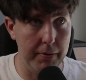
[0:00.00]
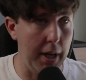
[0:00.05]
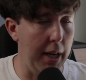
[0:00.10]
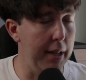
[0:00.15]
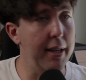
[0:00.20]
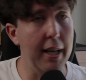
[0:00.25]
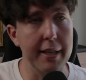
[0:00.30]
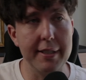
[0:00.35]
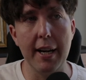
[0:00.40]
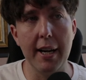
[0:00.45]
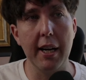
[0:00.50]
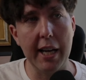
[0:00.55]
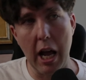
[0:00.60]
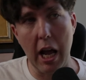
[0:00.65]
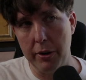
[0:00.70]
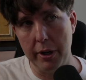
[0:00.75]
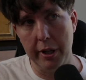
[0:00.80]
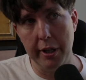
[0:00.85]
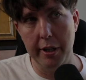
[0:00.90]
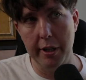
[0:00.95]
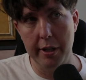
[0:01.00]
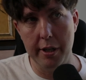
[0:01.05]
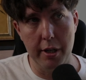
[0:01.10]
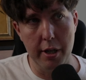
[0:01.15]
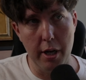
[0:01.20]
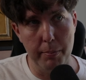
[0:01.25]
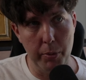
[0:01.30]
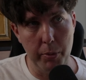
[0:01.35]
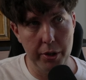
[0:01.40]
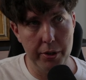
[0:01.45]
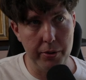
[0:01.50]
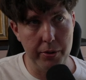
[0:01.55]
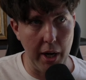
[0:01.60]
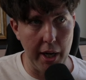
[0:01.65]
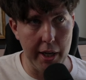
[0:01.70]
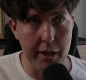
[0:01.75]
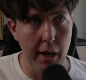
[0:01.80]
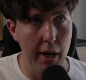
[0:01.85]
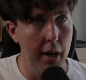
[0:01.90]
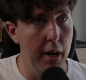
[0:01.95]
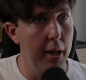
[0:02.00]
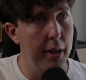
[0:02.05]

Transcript: That's not counted in our numbers, right?